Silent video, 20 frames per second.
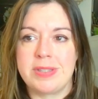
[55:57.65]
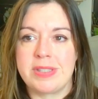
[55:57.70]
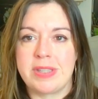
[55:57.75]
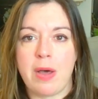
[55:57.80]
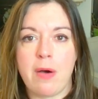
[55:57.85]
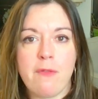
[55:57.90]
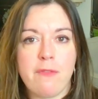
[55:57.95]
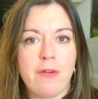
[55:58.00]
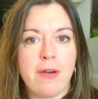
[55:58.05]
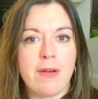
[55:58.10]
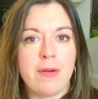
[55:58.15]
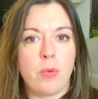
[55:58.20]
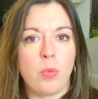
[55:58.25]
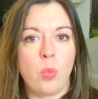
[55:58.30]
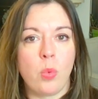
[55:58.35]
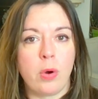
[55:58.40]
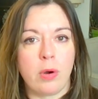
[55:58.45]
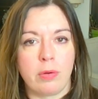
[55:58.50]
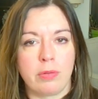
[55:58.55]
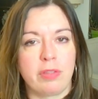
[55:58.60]

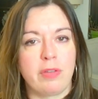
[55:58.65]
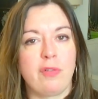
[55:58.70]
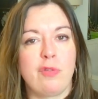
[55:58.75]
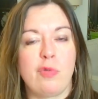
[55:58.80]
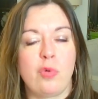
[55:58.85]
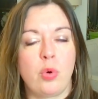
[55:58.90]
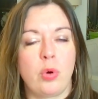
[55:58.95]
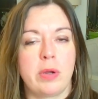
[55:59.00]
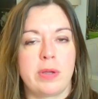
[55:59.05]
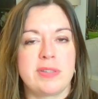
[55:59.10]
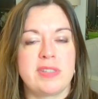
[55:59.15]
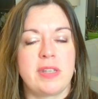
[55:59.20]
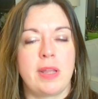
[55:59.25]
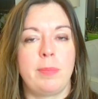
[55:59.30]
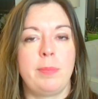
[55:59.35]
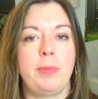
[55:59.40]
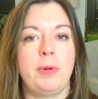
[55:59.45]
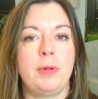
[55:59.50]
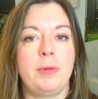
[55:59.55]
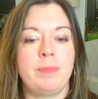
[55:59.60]
self-worth, for
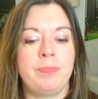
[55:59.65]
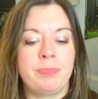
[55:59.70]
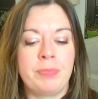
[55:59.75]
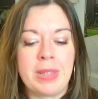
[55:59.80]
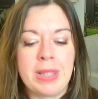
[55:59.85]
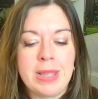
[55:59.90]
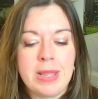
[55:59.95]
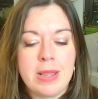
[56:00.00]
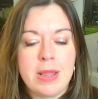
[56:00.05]
example.